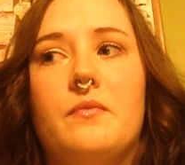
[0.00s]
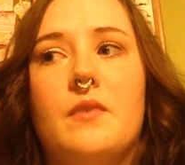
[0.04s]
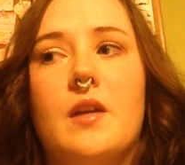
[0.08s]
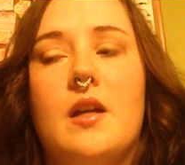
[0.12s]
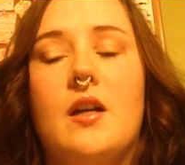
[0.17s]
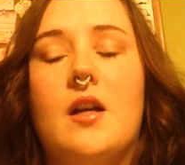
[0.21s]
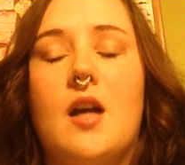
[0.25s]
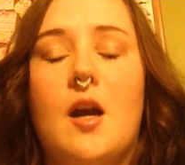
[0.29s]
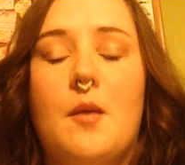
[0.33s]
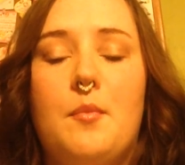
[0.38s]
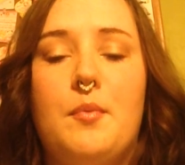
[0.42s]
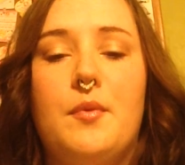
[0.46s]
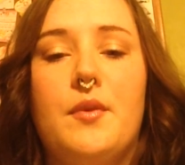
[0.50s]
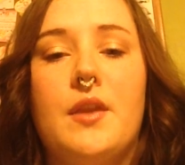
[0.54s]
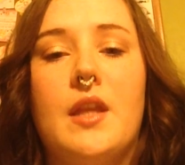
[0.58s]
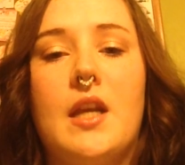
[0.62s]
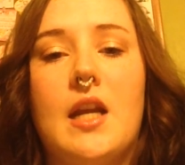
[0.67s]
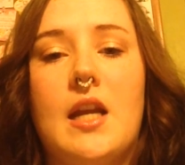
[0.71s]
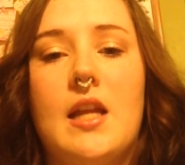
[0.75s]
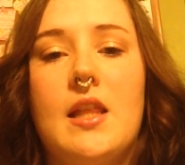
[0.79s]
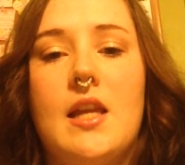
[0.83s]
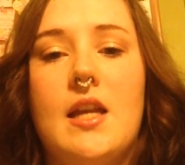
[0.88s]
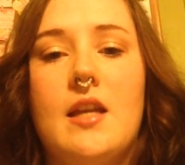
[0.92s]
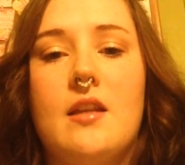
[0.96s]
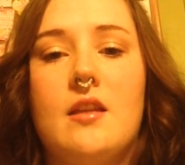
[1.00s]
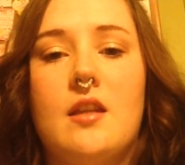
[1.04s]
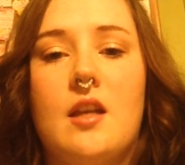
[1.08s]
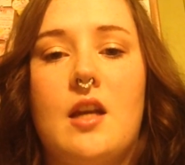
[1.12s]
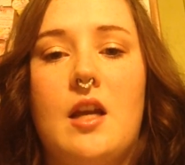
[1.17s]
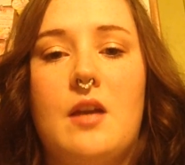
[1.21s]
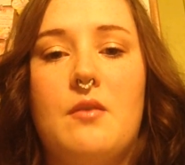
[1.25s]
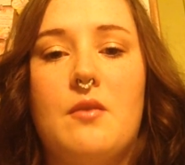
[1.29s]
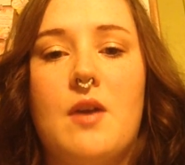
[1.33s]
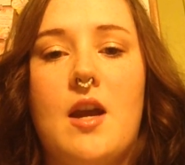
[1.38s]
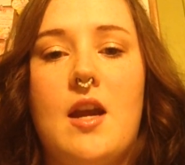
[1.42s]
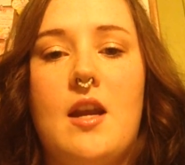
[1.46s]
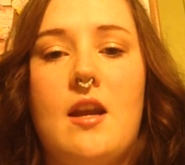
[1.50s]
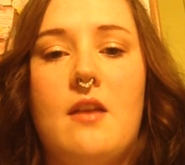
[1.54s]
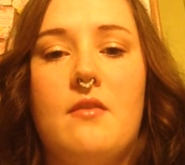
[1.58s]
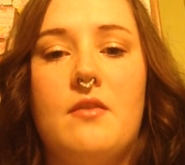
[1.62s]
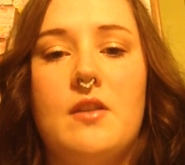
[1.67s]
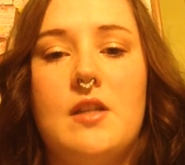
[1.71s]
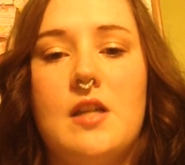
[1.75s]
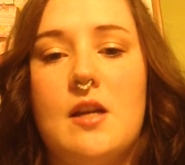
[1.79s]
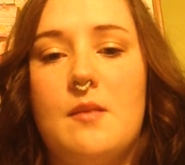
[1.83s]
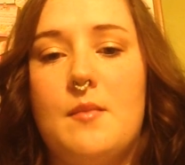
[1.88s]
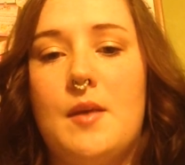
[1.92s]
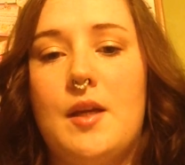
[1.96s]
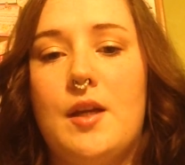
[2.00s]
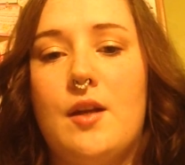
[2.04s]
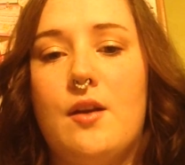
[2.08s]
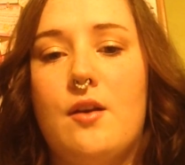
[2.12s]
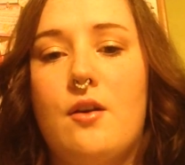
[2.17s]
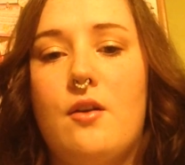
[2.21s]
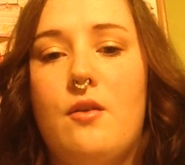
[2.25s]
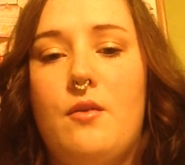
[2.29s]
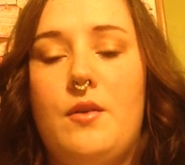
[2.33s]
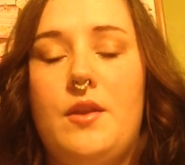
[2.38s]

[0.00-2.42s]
a couple that I like that I ride every time I go.